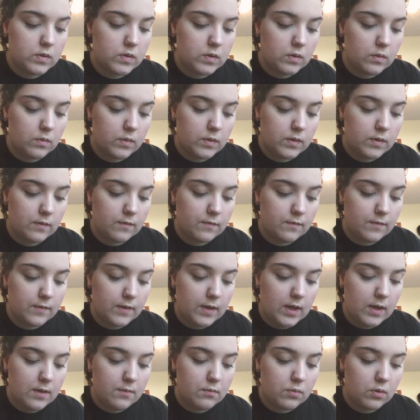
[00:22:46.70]
So with a
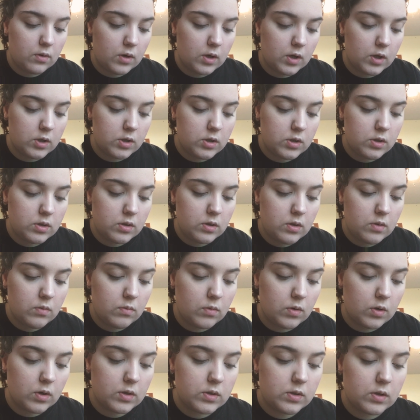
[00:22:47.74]
flat brush,
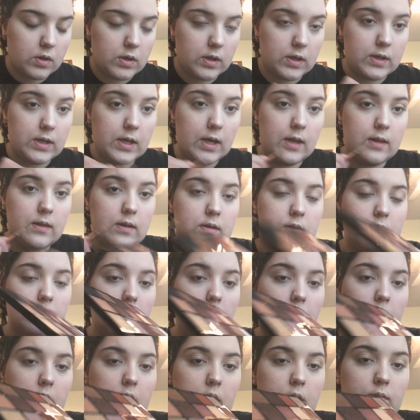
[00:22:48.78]
we're just going to take this
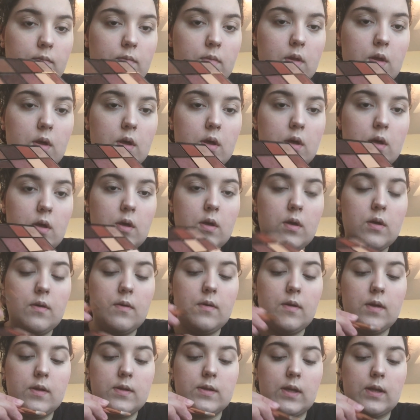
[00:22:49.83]
color.
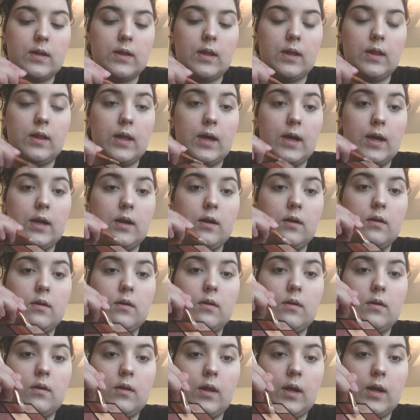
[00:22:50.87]
It's like the
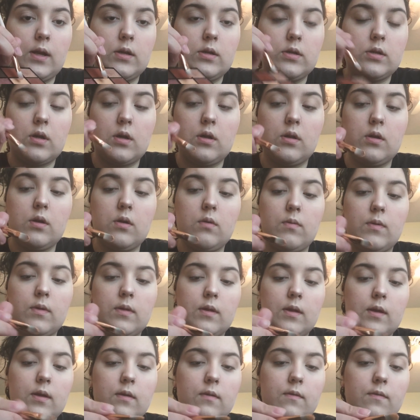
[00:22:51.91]
lightish color with
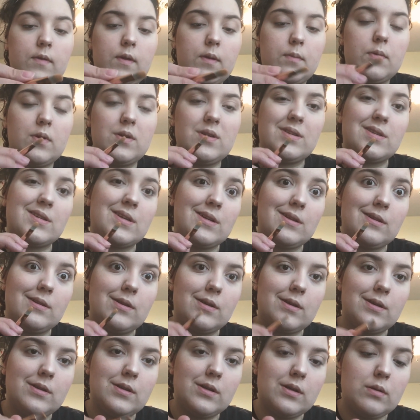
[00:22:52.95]
like a flat brush. It's kind of
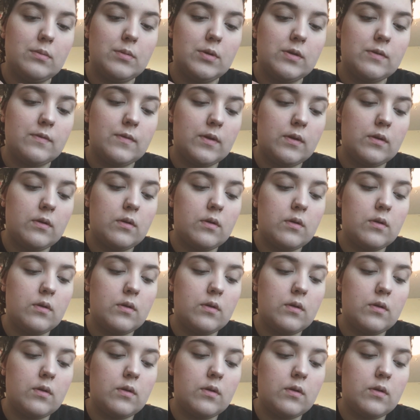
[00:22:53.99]
looking dirty, but it's fine.